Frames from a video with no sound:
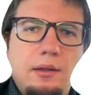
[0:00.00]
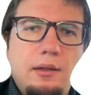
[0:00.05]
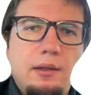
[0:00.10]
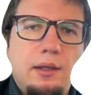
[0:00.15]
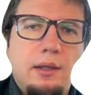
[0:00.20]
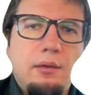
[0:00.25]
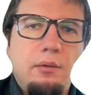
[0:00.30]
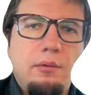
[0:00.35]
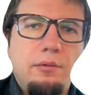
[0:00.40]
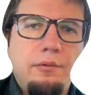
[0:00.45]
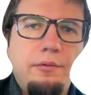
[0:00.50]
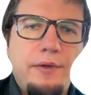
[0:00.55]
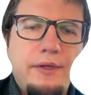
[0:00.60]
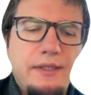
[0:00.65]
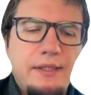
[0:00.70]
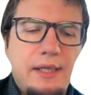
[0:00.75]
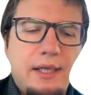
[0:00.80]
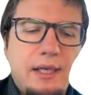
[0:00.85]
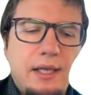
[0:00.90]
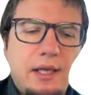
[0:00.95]
I will fix
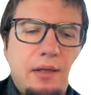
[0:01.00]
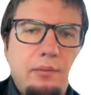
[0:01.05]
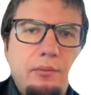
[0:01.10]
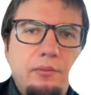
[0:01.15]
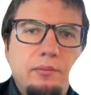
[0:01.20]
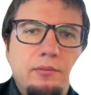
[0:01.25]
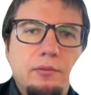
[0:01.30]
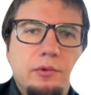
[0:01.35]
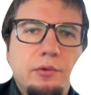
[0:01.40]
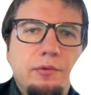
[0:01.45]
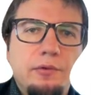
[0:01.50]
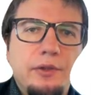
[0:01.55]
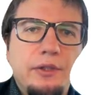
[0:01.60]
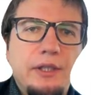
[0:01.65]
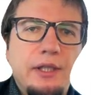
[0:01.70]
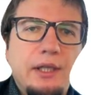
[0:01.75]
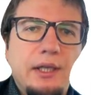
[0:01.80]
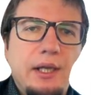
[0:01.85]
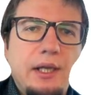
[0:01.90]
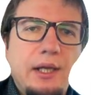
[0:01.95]
the name to fit
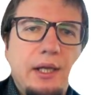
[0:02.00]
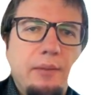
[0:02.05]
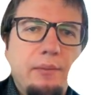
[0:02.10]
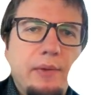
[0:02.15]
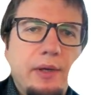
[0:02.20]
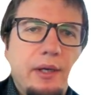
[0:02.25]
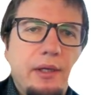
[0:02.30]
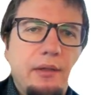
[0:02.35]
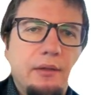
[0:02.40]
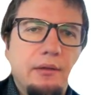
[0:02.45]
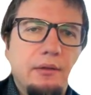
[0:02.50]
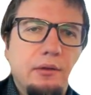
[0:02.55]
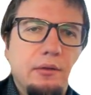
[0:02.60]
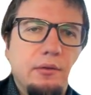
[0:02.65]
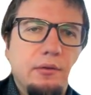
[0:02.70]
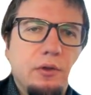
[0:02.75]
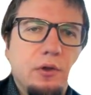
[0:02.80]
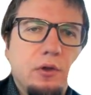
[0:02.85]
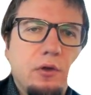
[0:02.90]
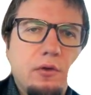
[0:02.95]
the name, and
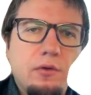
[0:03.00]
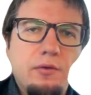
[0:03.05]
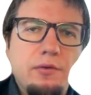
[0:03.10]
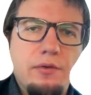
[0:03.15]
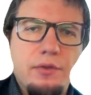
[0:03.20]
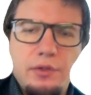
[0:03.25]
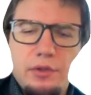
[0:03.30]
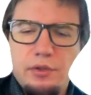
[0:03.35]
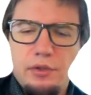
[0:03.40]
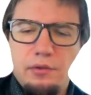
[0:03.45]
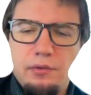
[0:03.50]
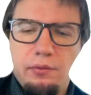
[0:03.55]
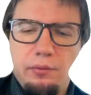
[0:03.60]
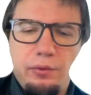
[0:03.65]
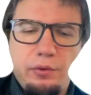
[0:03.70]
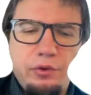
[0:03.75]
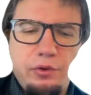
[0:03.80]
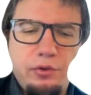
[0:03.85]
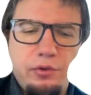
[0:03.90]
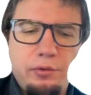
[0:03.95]
of course
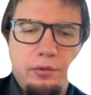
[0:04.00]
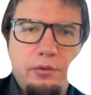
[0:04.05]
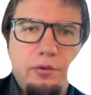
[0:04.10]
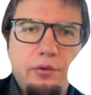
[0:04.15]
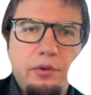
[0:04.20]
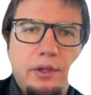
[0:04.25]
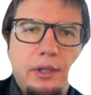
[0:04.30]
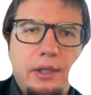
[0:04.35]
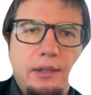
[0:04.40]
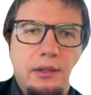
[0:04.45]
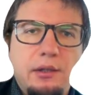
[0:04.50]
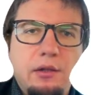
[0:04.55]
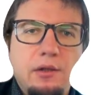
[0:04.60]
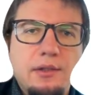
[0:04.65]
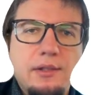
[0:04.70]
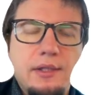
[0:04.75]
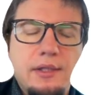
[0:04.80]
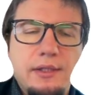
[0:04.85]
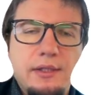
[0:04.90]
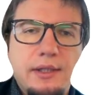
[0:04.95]
we should get
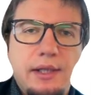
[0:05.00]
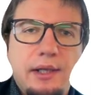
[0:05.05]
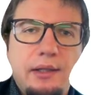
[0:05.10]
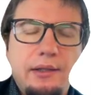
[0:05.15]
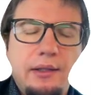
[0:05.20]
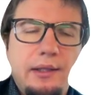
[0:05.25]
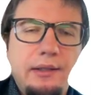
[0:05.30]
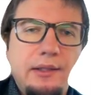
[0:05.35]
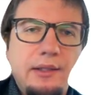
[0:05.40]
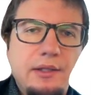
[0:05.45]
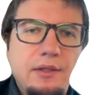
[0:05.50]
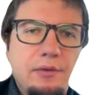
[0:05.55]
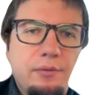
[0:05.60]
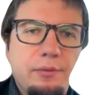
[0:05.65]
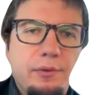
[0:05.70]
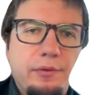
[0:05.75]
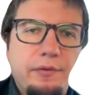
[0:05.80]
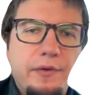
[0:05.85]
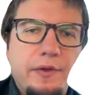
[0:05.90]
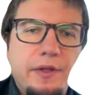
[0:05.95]
consistent at least
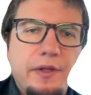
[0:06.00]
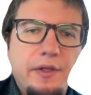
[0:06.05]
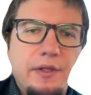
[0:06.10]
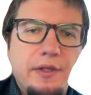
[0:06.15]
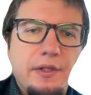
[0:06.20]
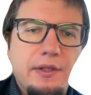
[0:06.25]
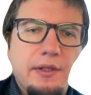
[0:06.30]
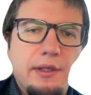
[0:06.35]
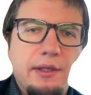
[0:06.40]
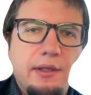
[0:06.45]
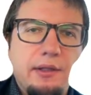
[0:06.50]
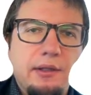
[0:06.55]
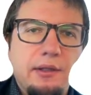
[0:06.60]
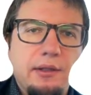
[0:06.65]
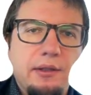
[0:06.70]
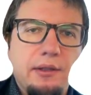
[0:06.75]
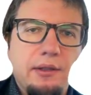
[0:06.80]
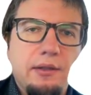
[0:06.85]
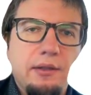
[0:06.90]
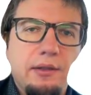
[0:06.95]
with this
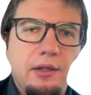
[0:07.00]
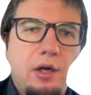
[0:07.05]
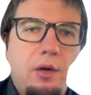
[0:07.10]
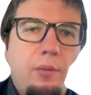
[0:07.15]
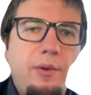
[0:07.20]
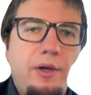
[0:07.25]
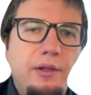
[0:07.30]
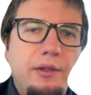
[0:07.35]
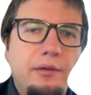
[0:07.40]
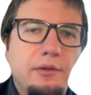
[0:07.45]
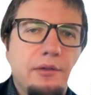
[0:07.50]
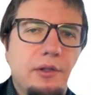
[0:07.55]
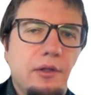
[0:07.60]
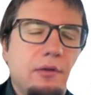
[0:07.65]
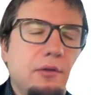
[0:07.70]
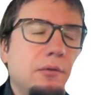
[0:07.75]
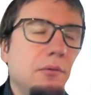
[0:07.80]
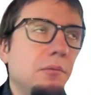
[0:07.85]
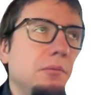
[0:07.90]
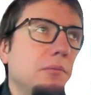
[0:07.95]
comment.
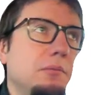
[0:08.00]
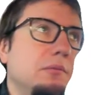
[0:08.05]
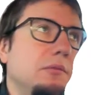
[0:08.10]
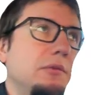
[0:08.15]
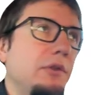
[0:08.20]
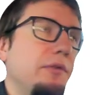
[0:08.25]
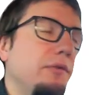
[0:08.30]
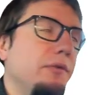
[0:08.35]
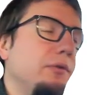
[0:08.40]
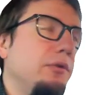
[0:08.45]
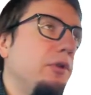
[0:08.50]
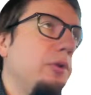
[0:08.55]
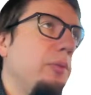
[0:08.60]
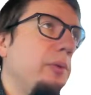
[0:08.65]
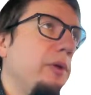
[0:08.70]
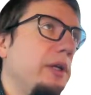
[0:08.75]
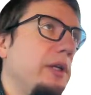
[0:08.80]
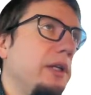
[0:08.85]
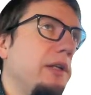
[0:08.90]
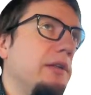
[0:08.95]
So
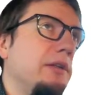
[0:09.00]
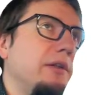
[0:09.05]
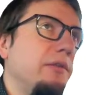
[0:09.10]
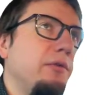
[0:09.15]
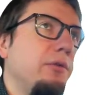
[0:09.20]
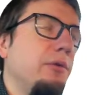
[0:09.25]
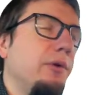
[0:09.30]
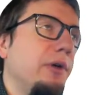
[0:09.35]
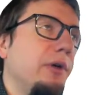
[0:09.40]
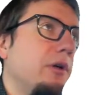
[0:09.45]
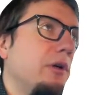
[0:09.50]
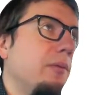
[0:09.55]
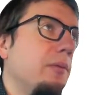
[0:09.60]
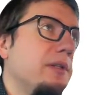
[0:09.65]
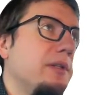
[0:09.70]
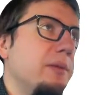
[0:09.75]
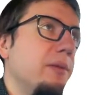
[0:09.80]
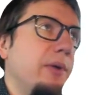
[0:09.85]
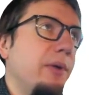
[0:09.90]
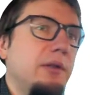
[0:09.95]
typically the fewer
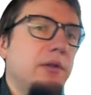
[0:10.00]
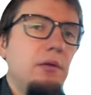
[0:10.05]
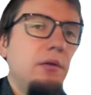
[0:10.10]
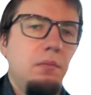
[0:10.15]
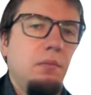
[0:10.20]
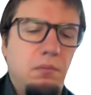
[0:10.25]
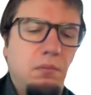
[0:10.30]
comments the better.